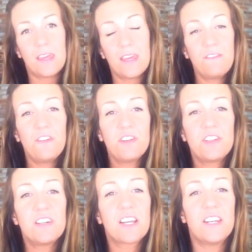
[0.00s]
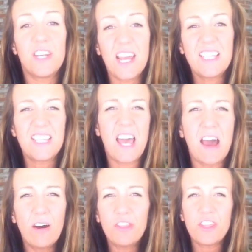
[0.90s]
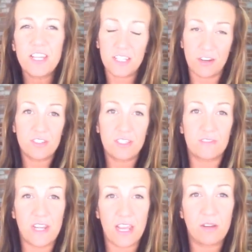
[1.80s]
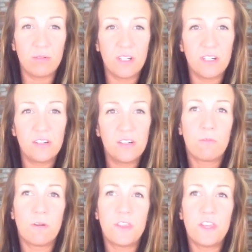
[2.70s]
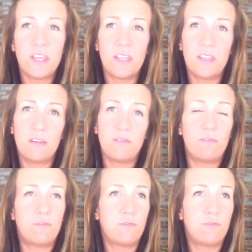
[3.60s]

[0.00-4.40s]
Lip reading: If you took a nice healthy dose of NyQuil within